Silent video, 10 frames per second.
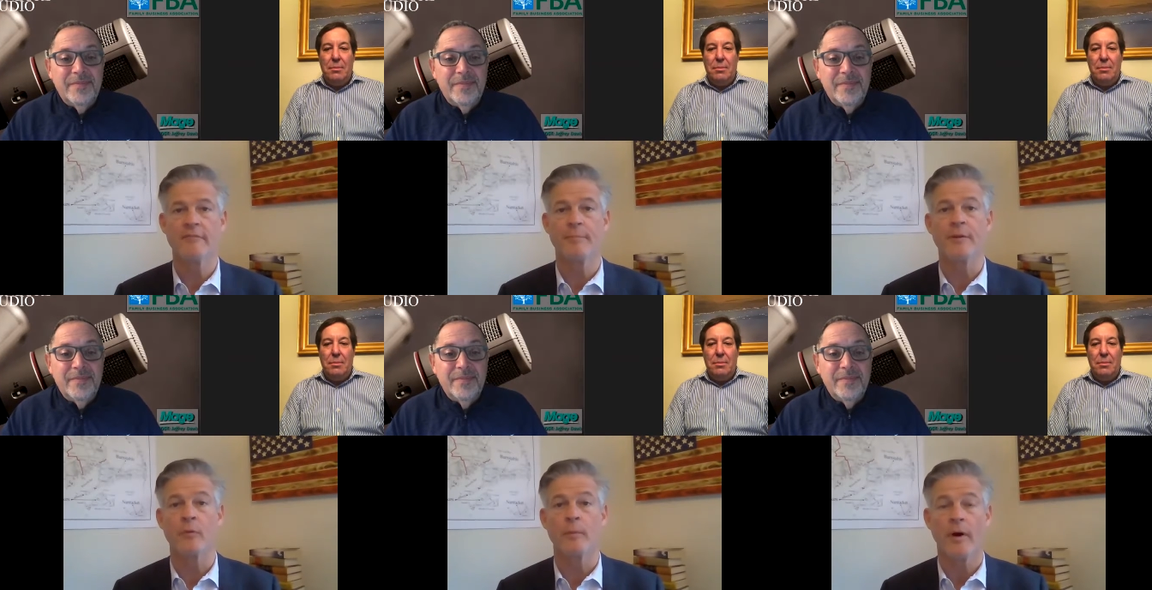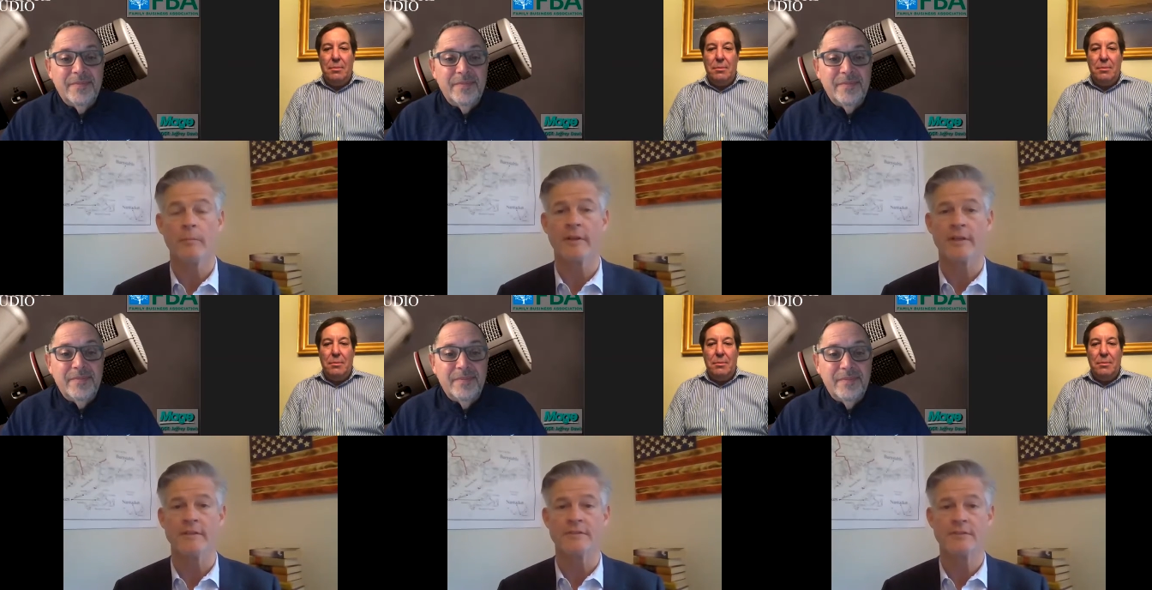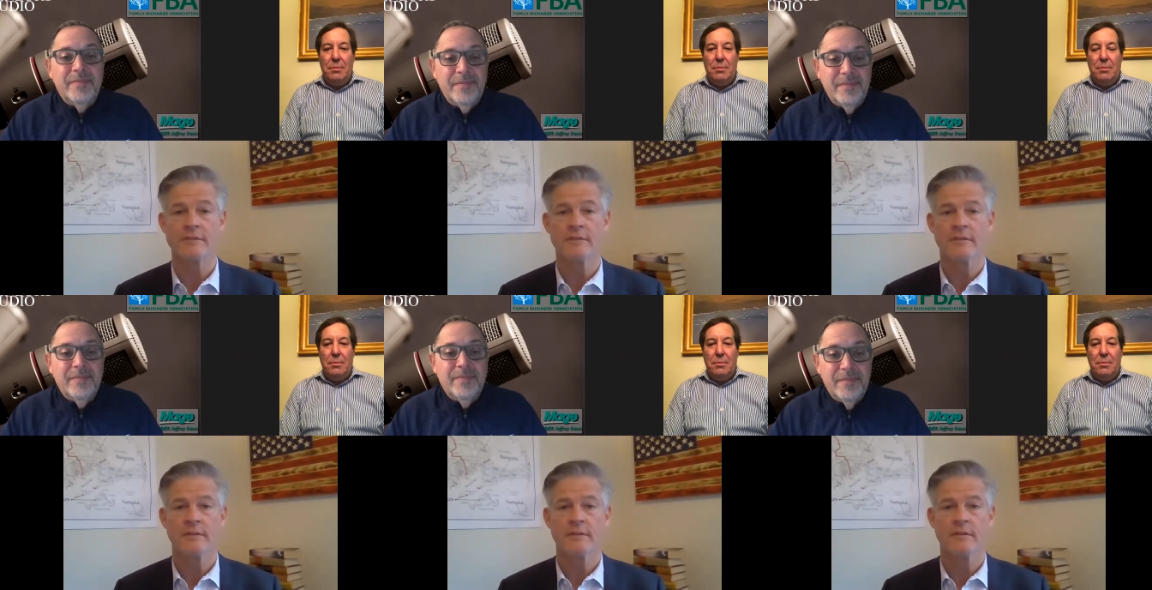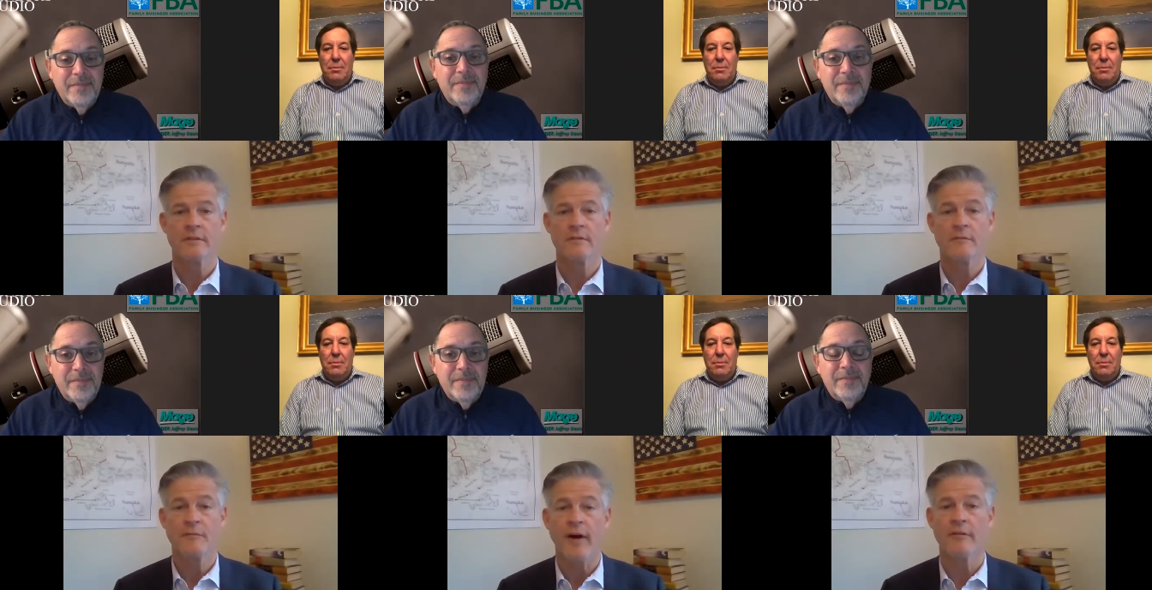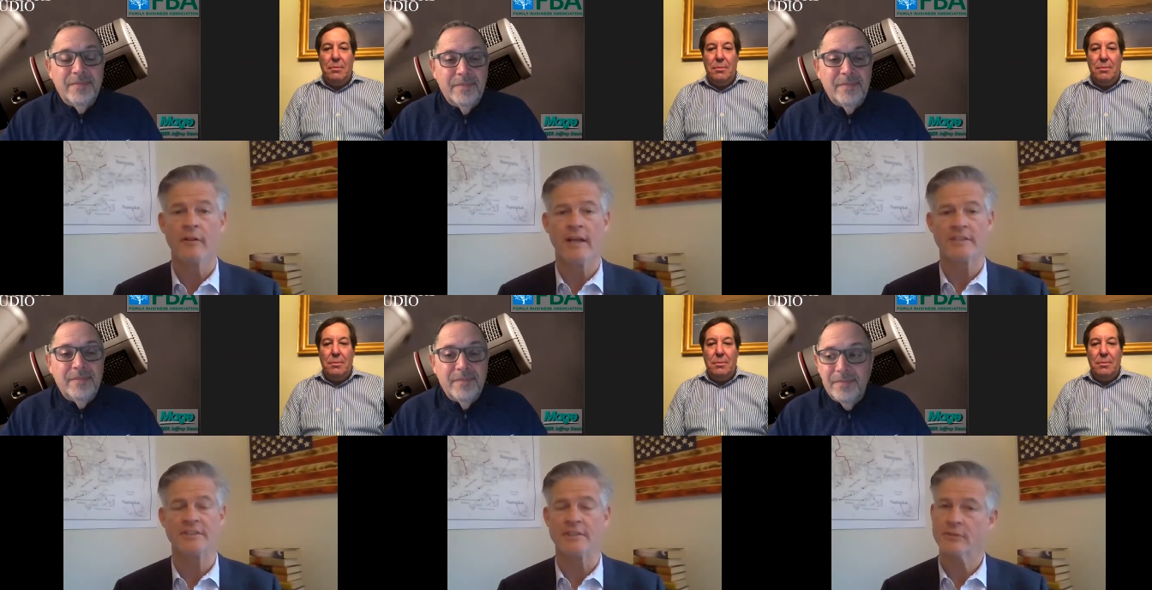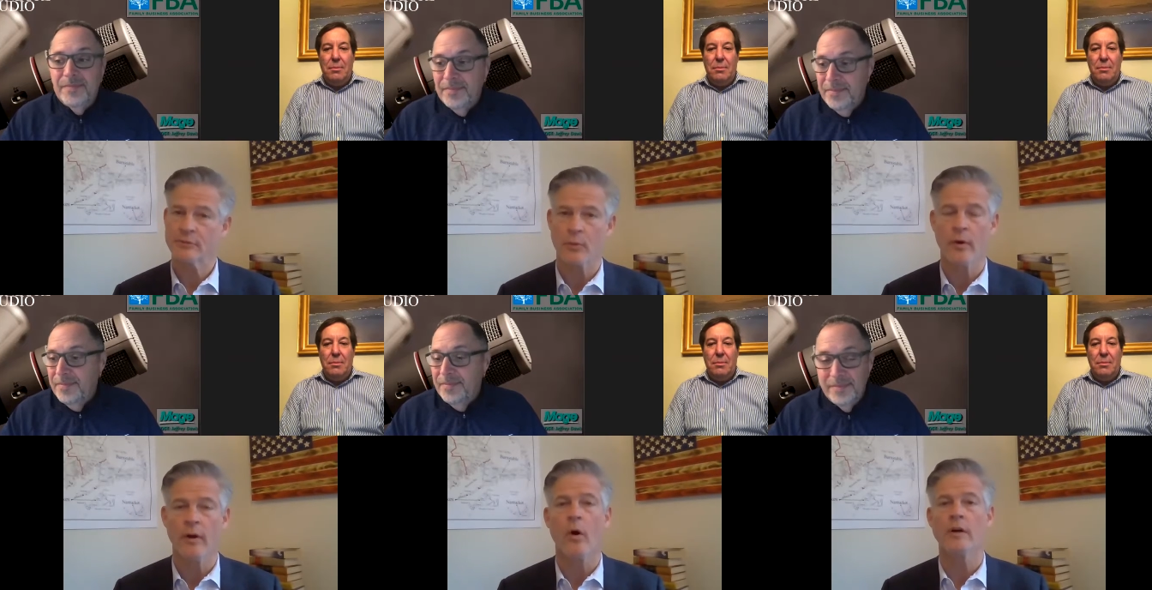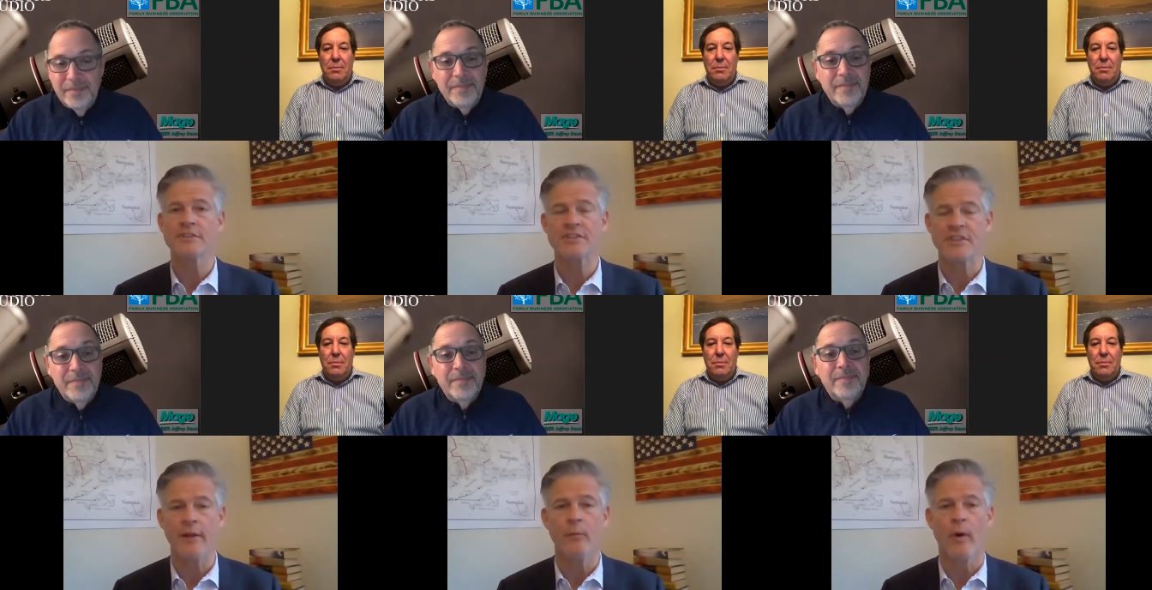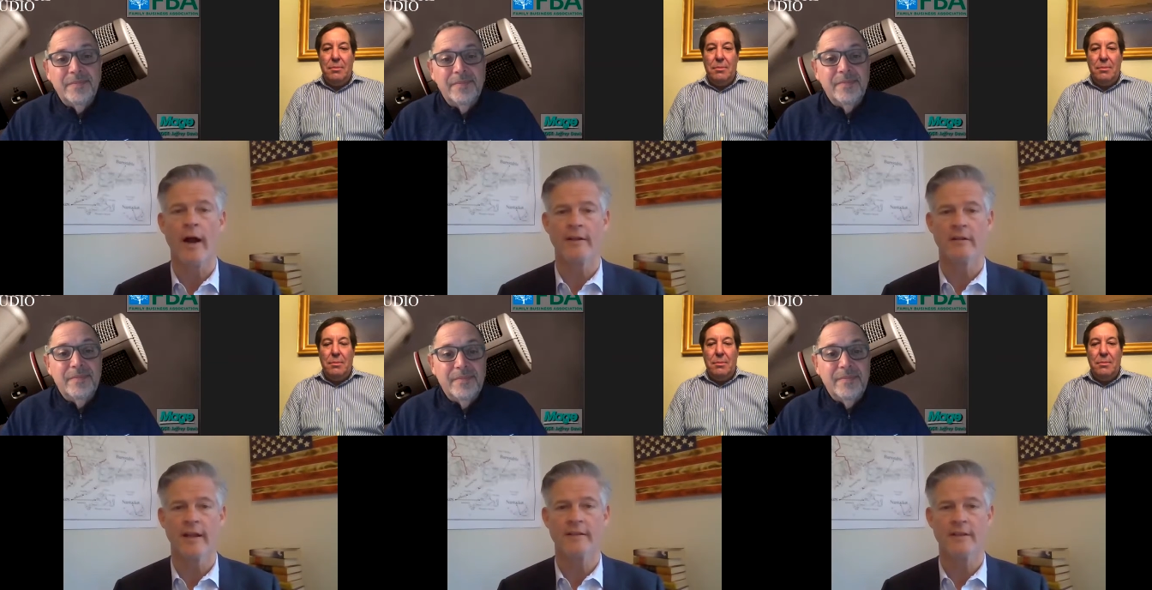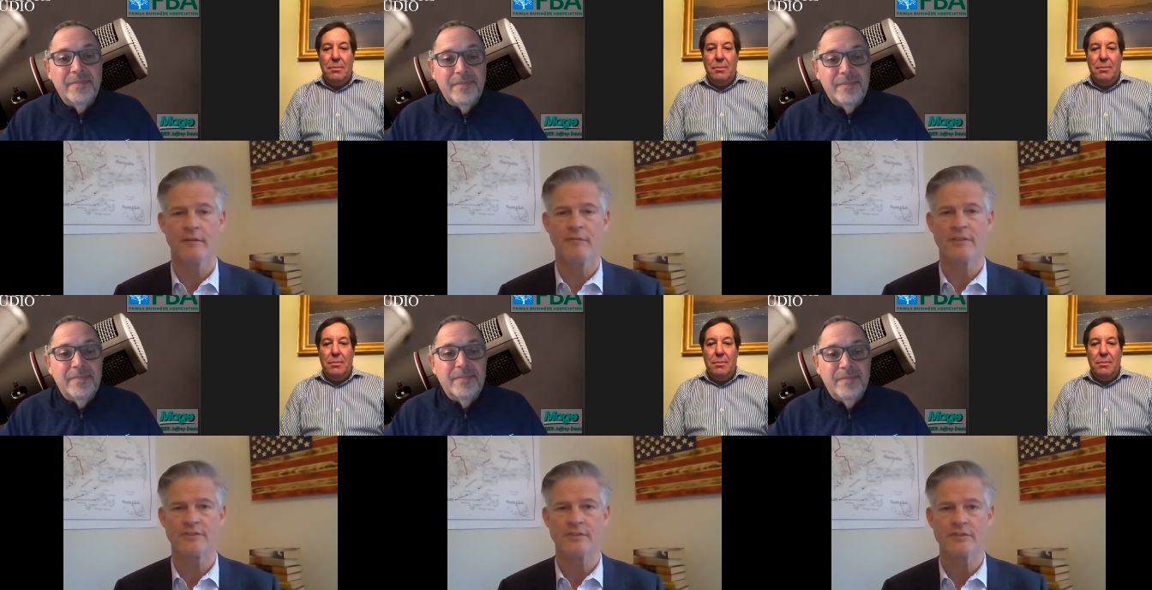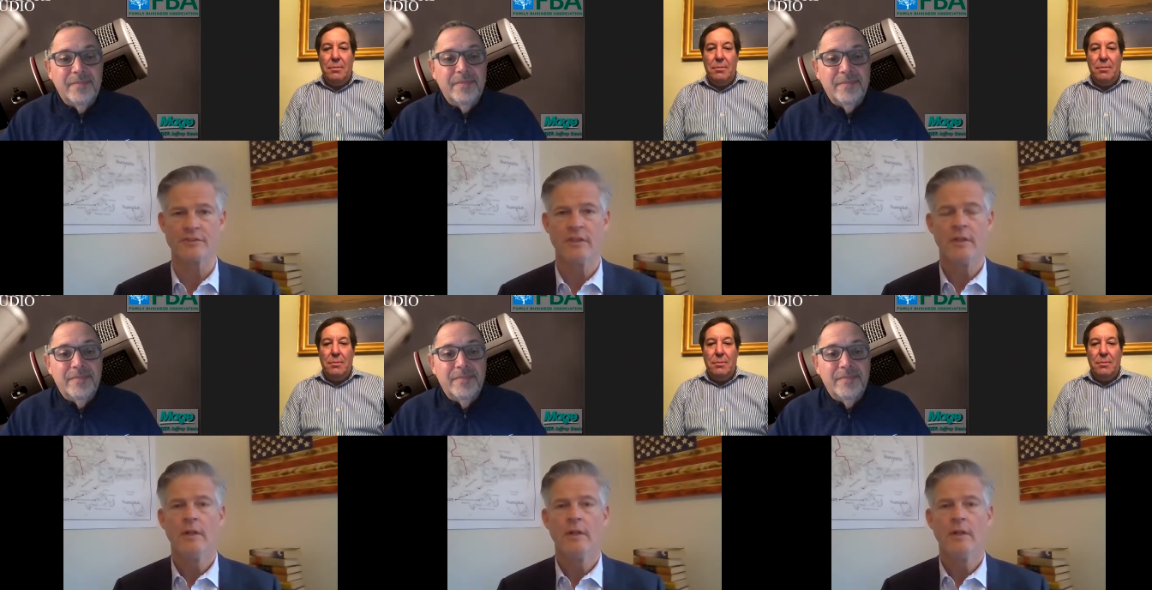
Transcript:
Speaker 1: have been Republicans. Five of the last six. Those were all statewide elected officials.